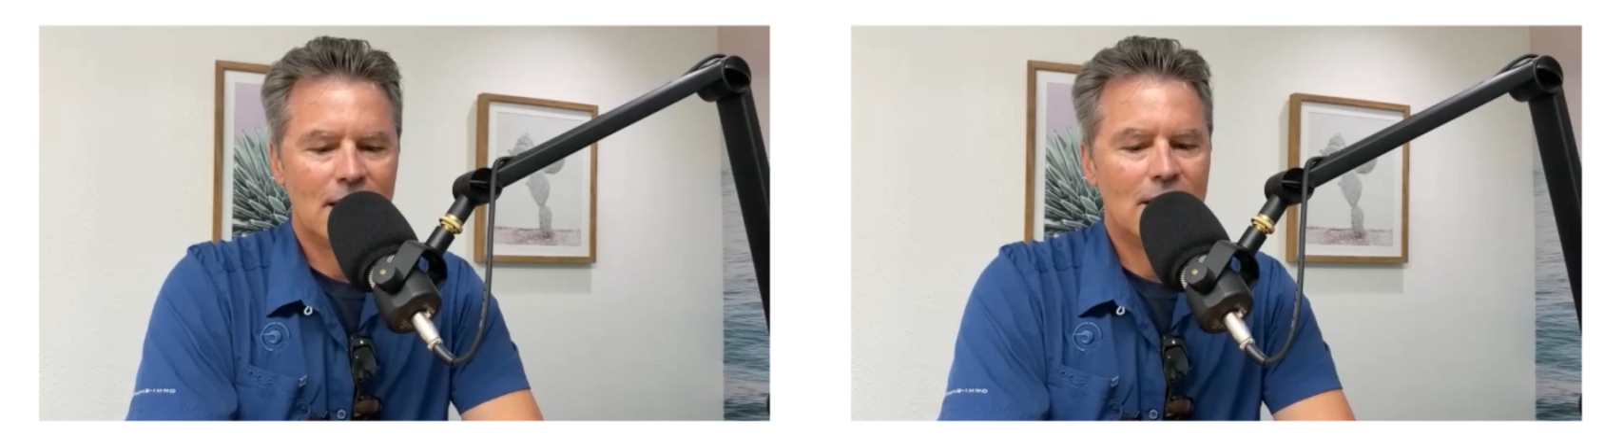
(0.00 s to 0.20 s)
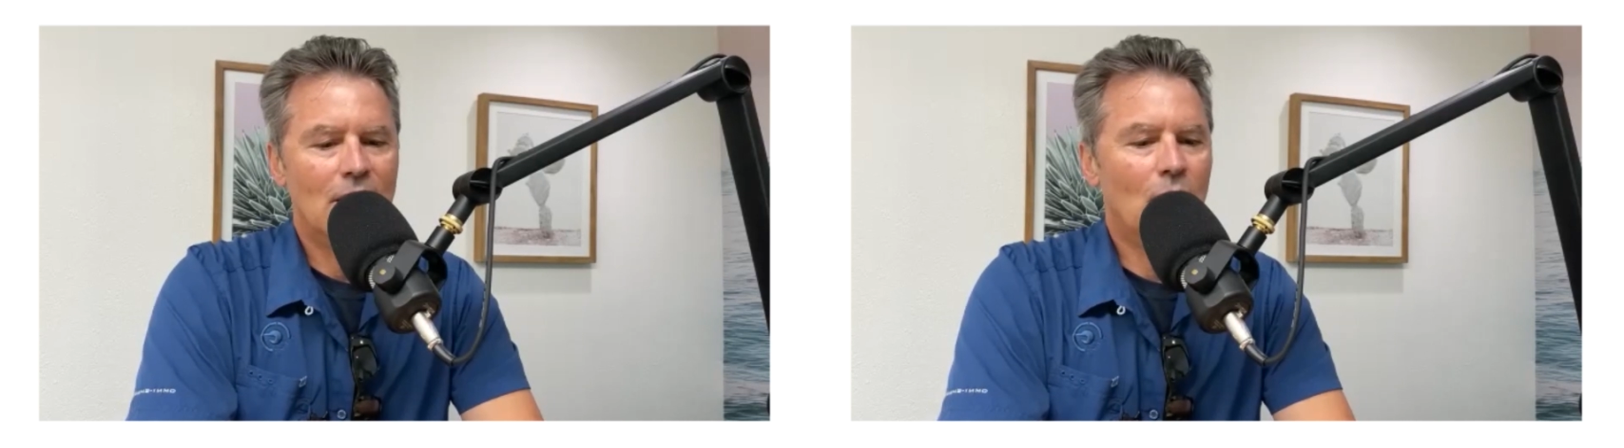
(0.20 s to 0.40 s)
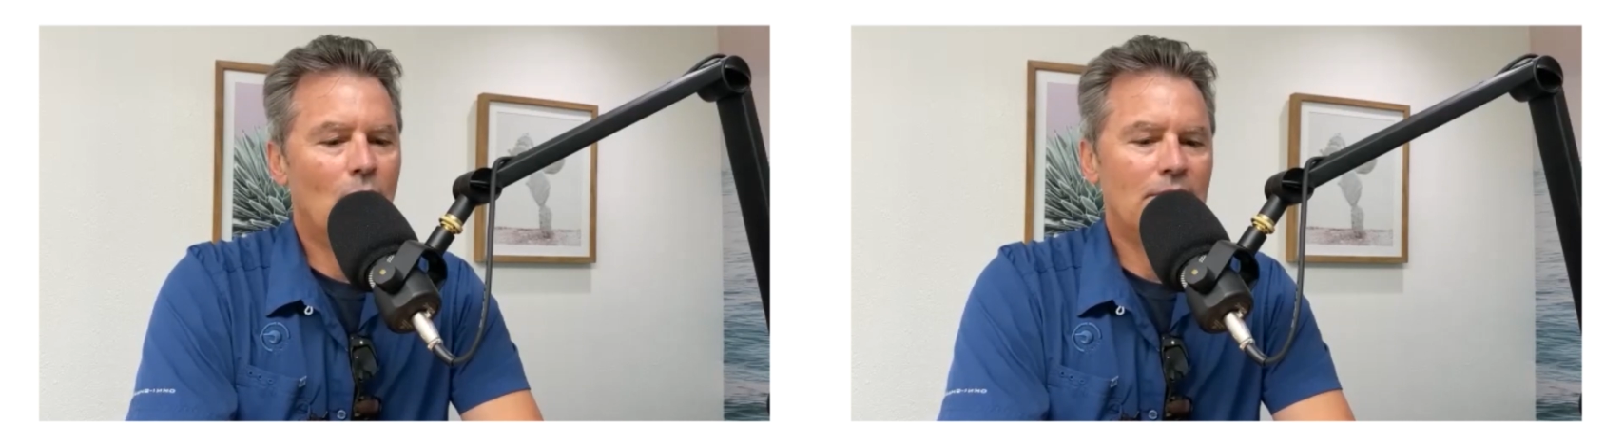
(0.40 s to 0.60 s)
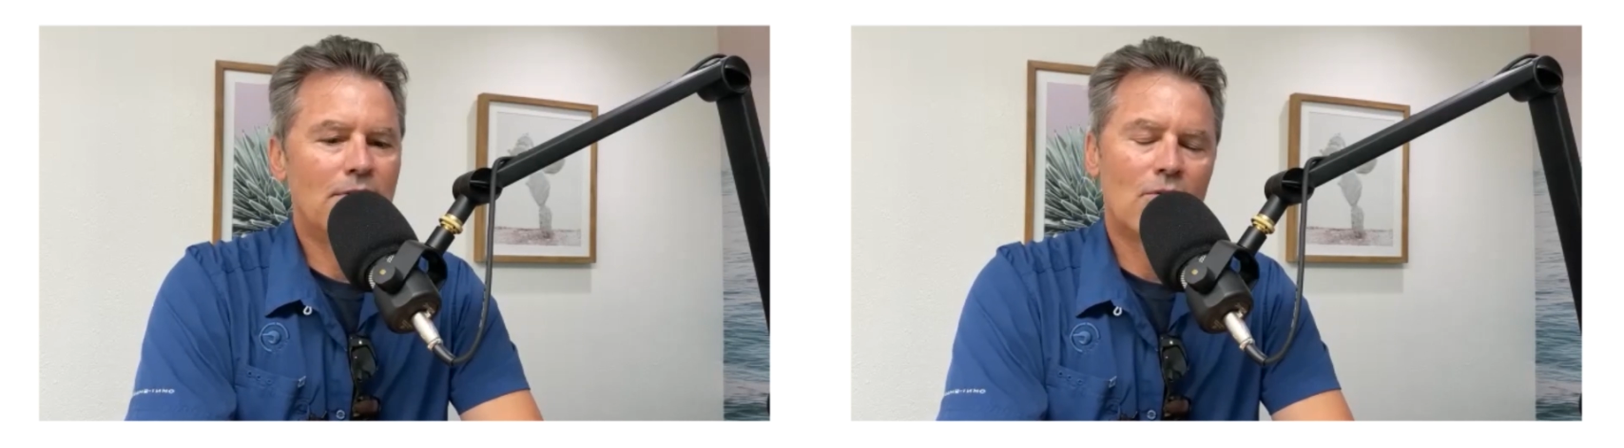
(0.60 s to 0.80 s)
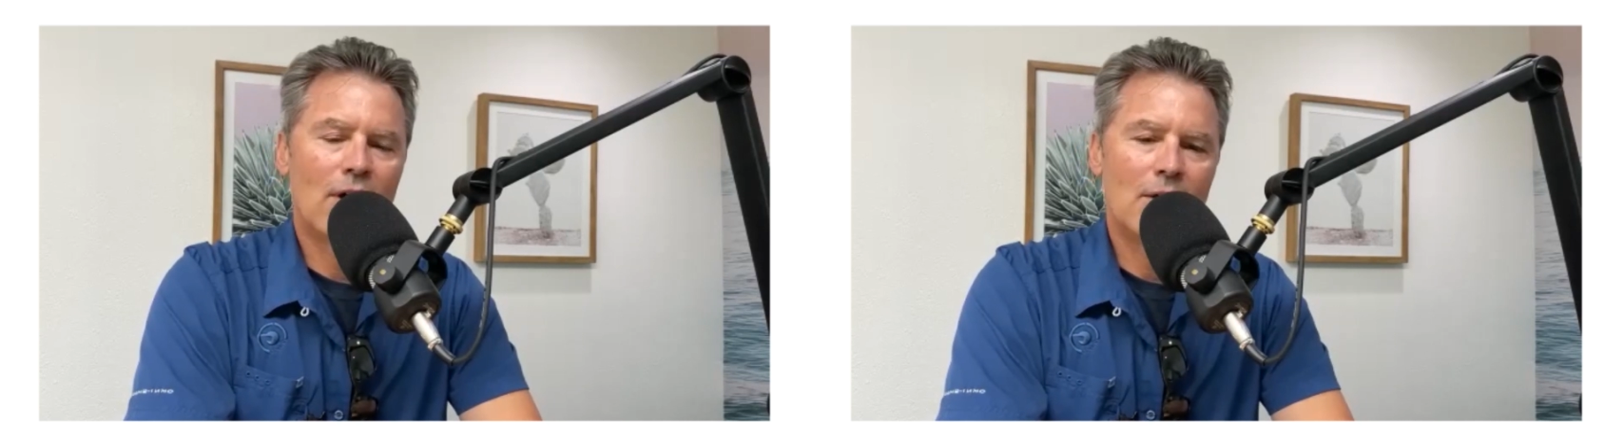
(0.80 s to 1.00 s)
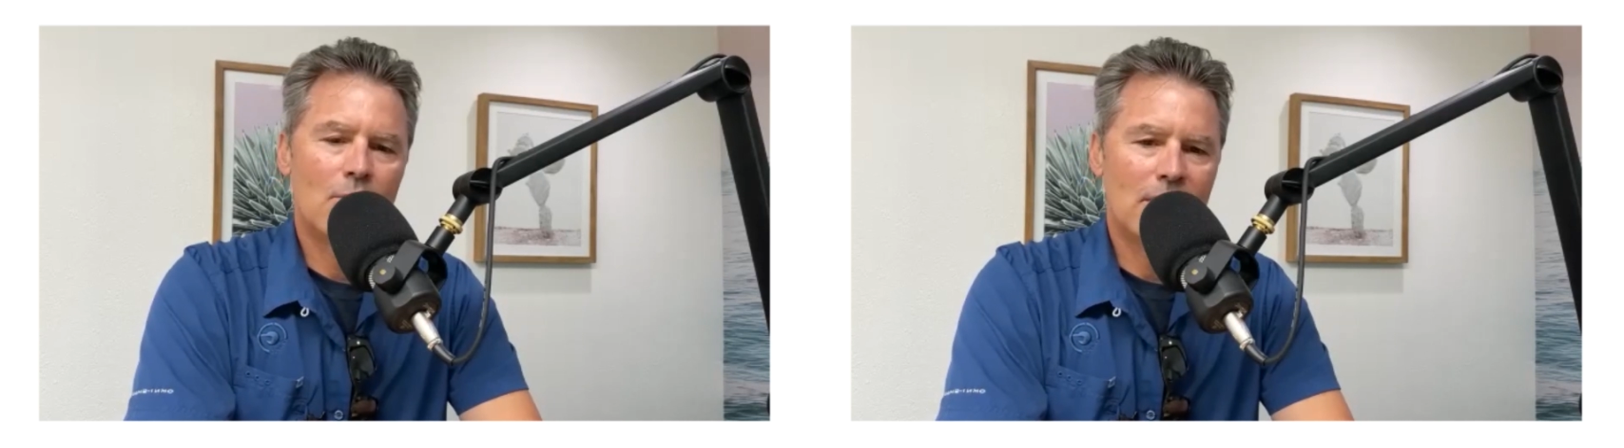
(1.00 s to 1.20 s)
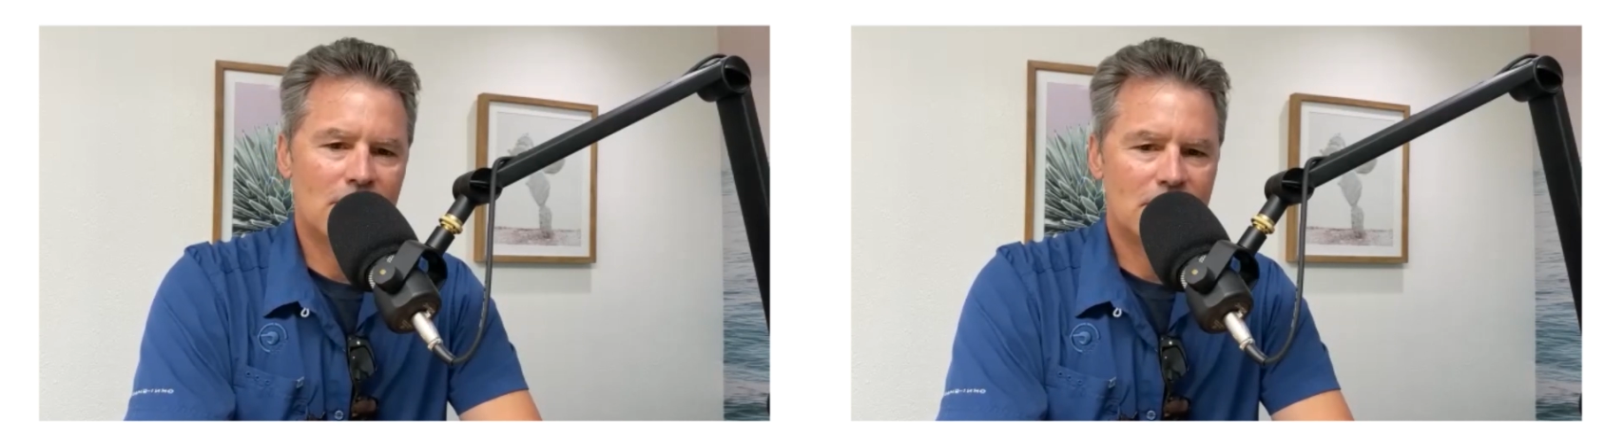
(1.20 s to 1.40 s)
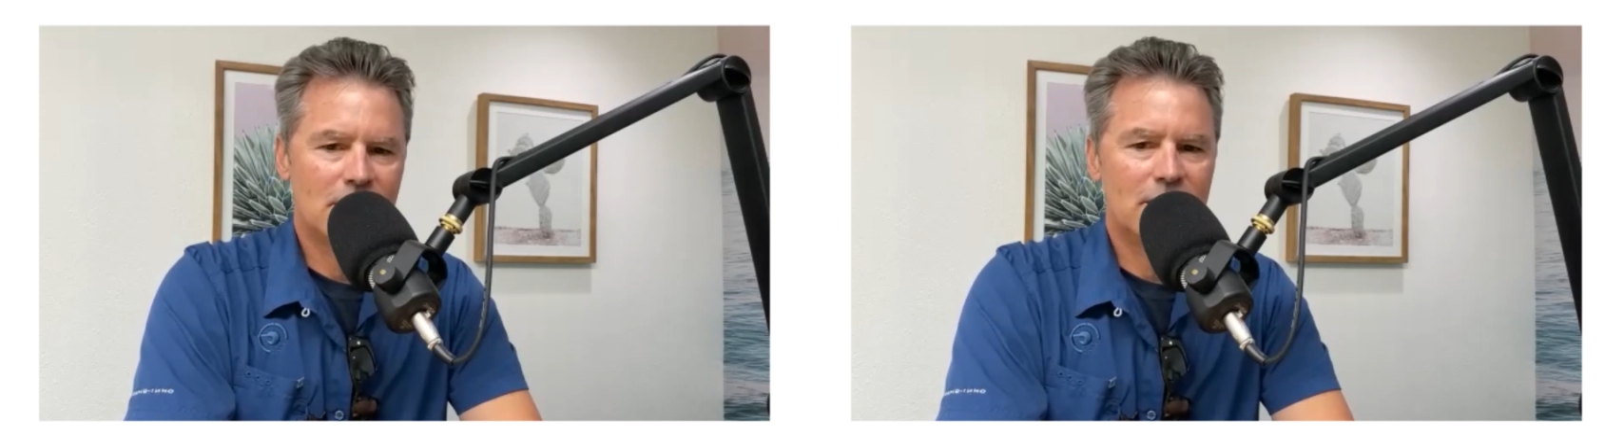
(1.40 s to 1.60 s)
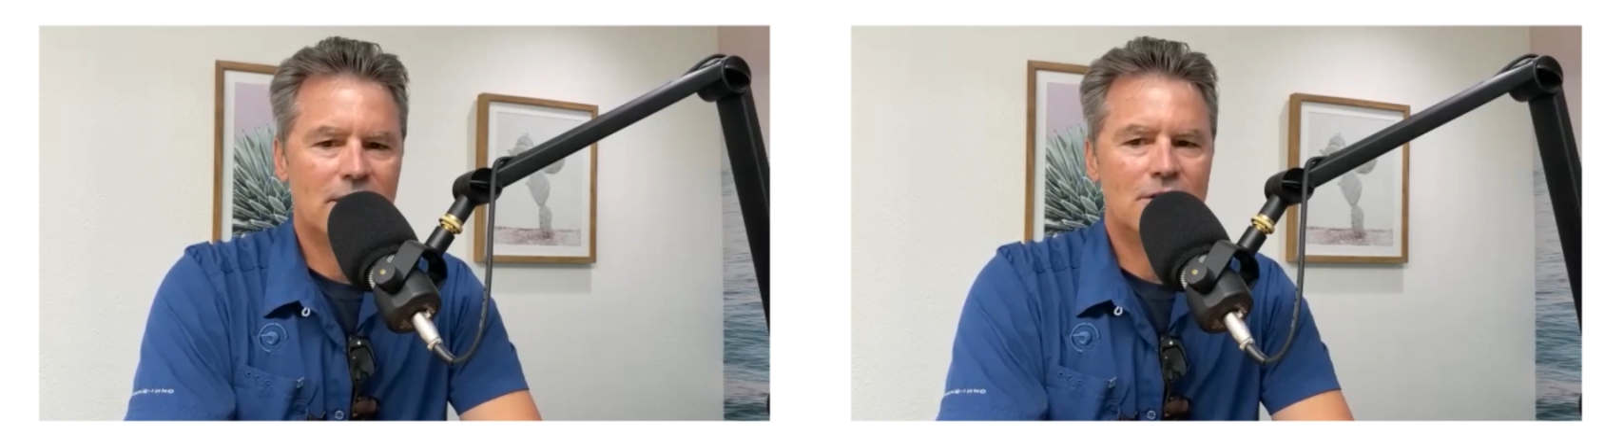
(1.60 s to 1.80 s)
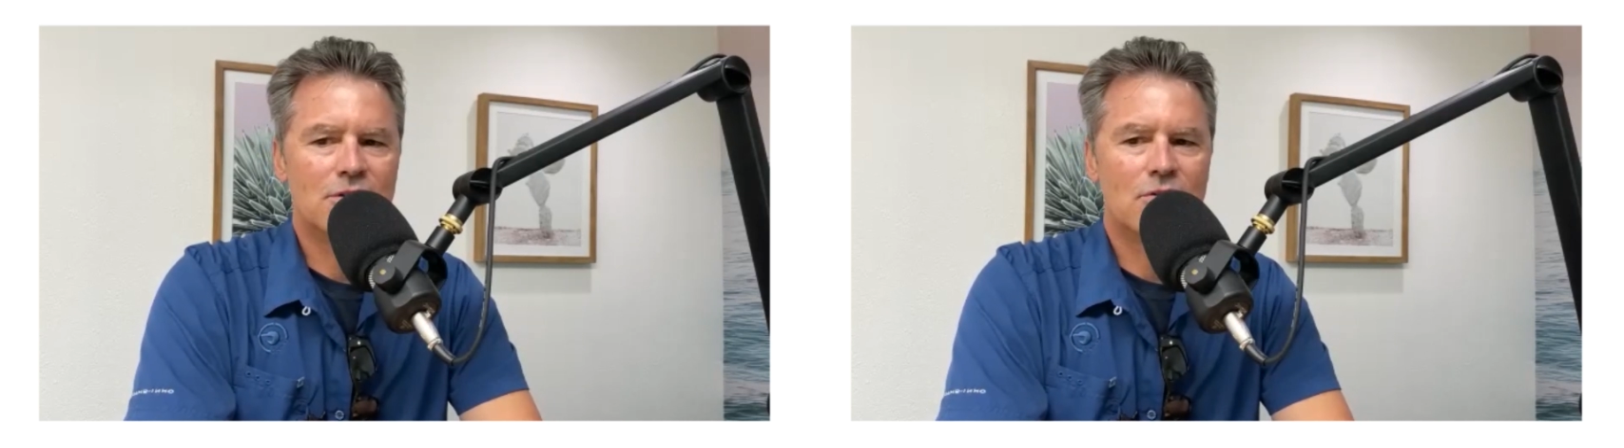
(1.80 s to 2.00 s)
and know what the right way is to
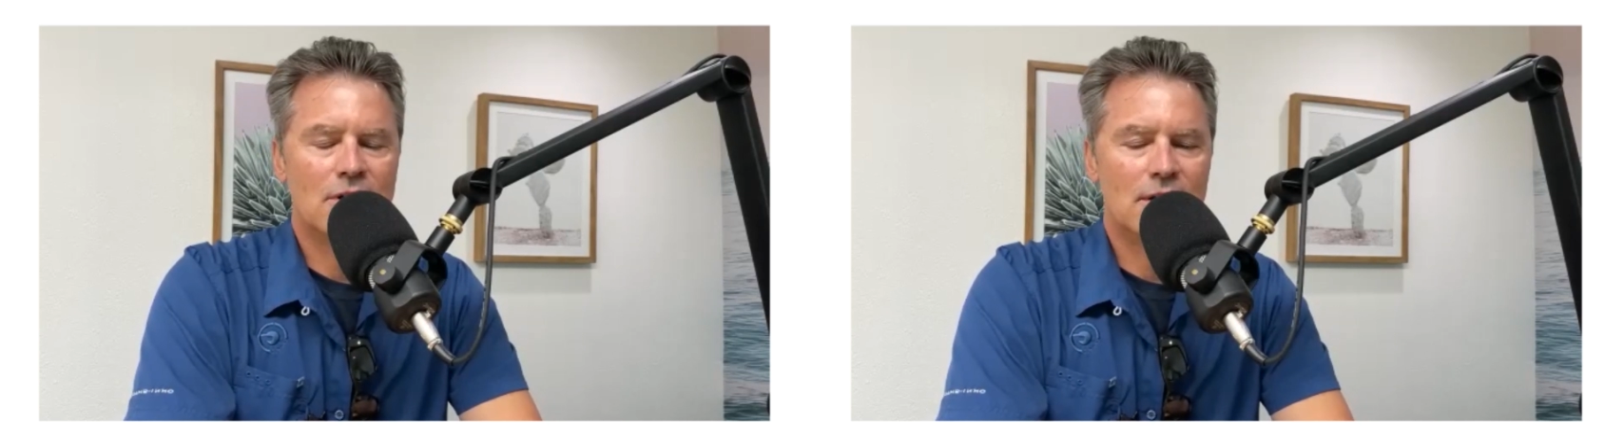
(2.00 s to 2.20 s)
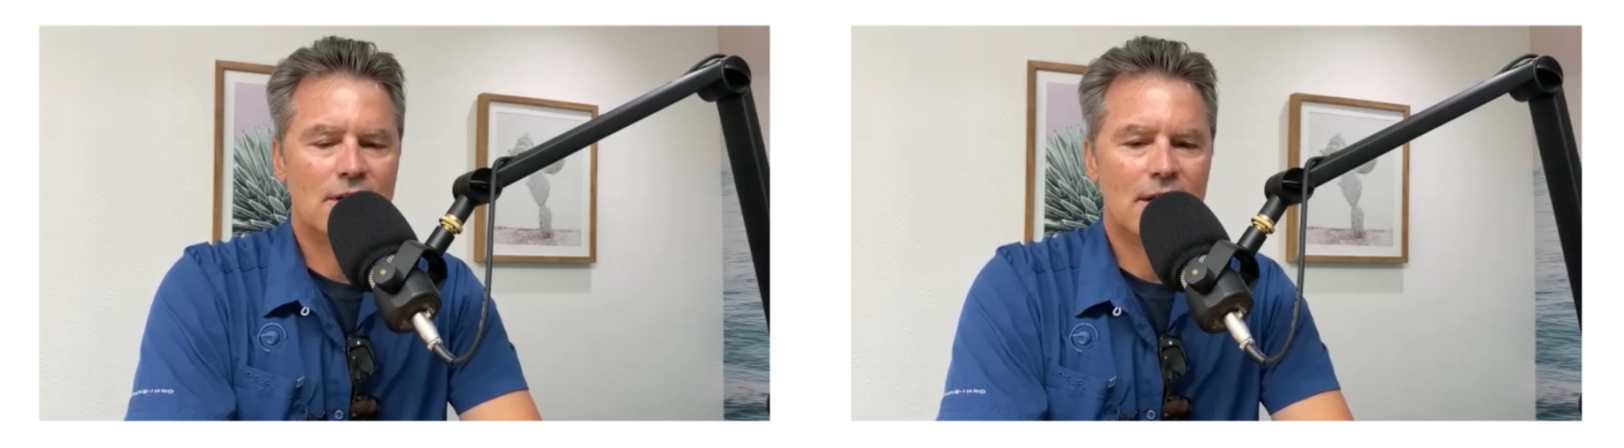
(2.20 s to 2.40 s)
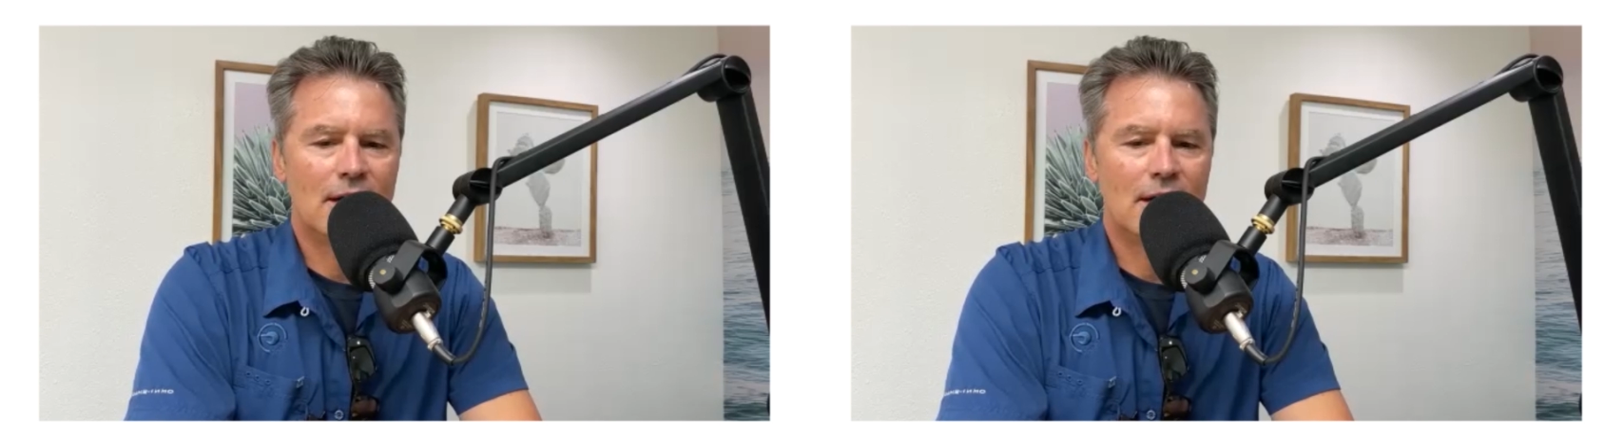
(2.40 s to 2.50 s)
clean a screen.